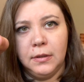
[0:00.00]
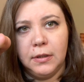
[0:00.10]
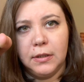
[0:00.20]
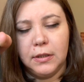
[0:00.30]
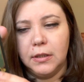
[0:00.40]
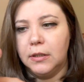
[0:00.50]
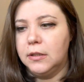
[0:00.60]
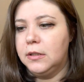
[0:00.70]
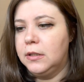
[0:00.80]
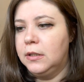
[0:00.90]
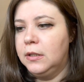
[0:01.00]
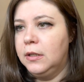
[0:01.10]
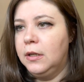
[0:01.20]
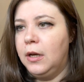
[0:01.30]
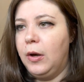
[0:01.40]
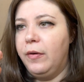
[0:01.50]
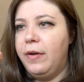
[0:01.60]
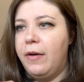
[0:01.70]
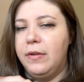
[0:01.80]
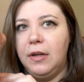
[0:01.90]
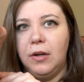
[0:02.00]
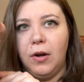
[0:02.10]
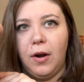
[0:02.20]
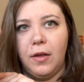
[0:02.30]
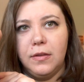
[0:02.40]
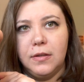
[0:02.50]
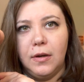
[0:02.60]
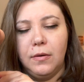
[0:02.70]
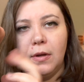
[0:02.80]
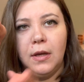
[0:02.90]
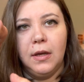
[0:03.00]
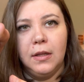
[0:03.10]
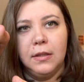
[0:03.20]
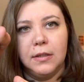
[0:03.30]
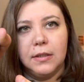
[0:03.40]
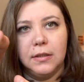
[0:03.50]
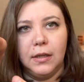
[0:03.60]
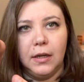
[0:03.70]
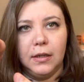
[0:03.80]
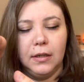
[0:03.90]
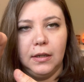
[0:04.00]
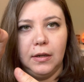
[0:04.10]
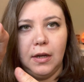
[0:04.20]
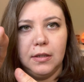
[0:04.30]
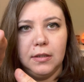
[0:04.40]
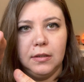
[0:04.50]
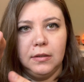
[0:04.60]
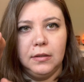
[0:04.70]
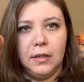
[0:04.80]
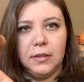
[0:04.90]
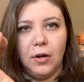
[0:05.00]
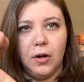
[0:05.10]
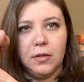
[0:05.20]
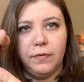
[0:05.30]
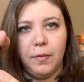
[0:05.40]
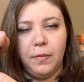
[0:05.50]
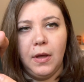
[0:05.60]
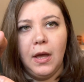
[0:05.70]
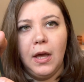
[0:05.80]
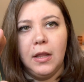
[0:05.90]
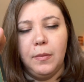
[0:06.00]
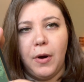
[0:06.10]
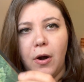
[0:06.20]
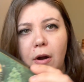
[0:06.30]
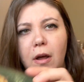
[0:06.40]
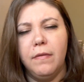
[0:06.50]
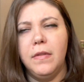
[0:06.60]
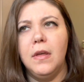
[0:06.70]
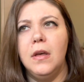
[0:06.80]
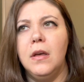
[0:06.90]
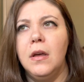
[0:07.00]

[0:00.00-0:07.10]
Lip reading: This is, oh, heaven and earth. So this has got a nice card. It's from part of the